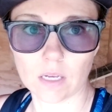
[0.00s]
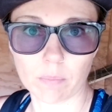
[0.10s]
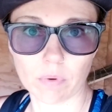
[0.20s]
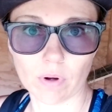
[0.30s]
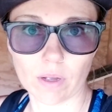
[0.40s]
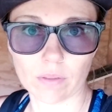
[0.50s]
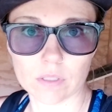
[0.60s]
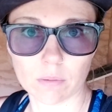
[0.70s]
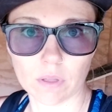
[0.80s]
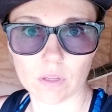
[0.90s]
around some
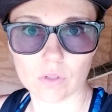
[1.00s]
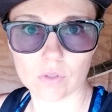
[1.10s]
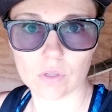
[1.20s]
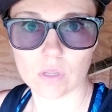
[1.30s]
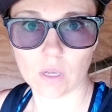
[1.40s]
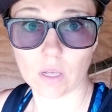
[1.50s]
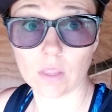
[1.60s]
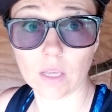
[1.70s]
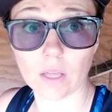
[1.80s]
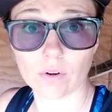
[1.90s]
of the
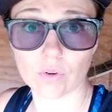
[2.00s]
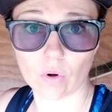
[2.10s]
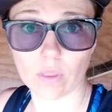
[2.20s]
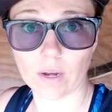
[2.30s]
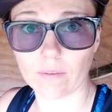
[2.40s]
other door that I have to